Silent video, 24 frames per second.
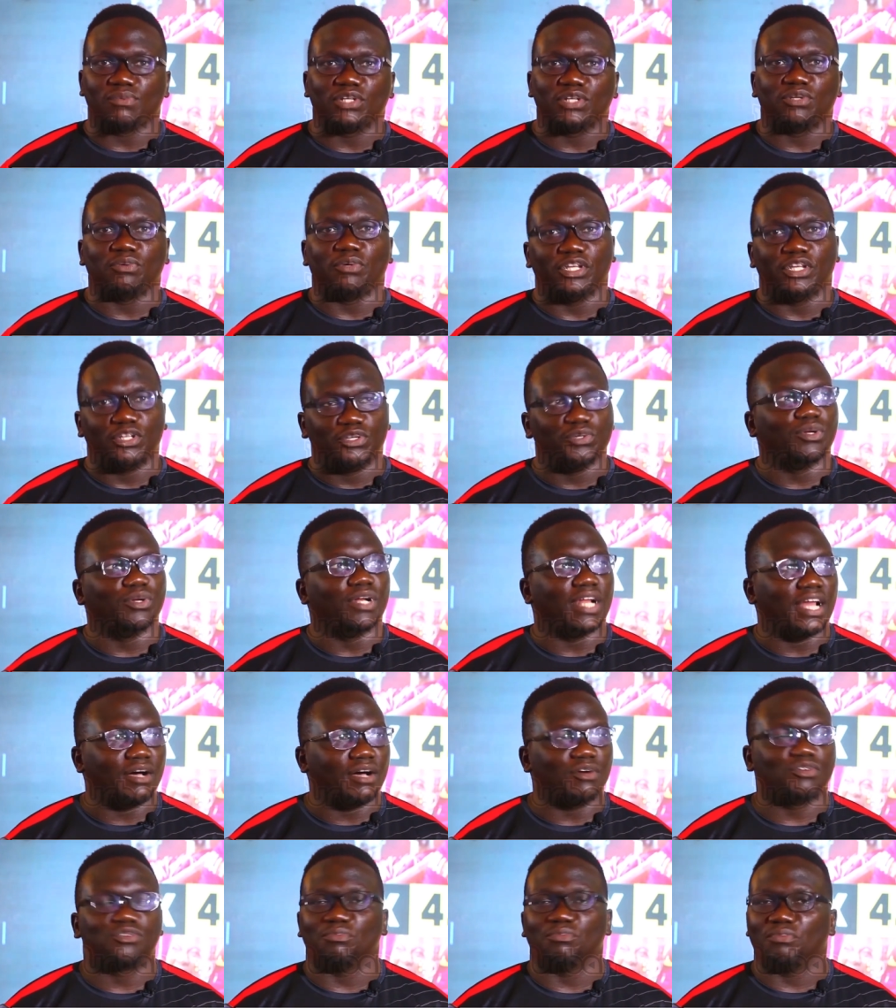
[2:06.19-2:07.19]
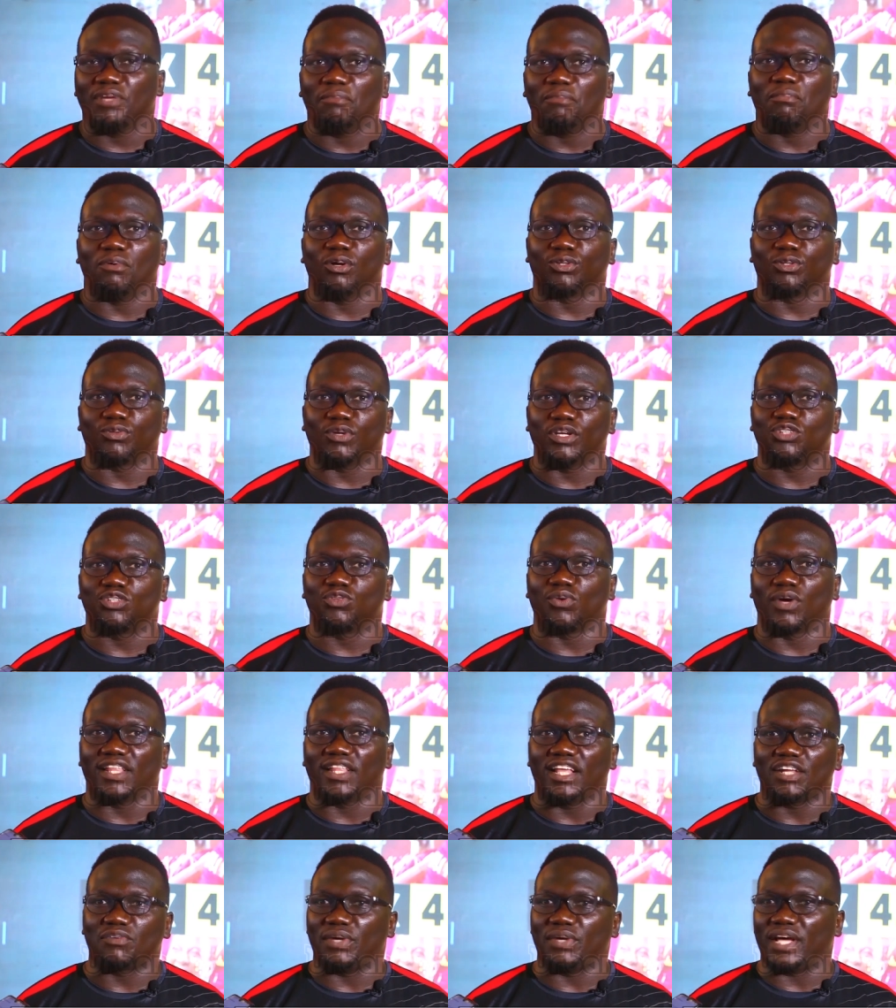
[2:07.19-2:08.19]
What do we do now to be able to
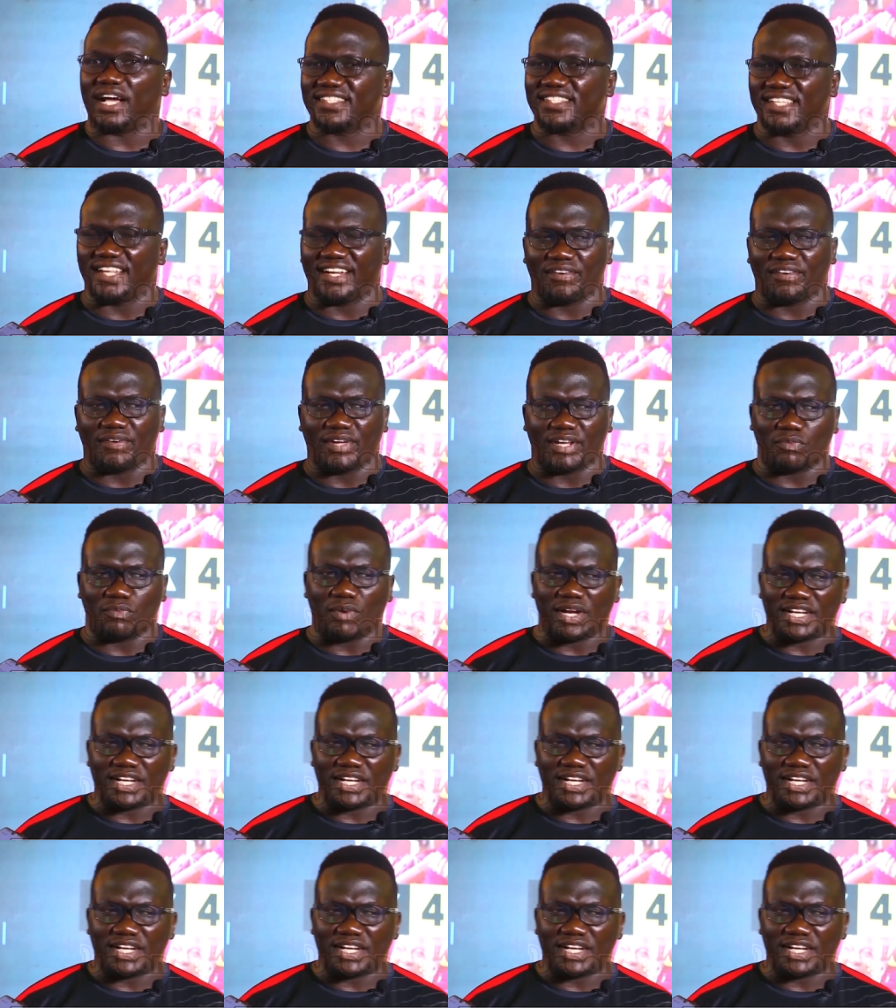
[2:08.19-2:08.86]
ensure that we accelerate?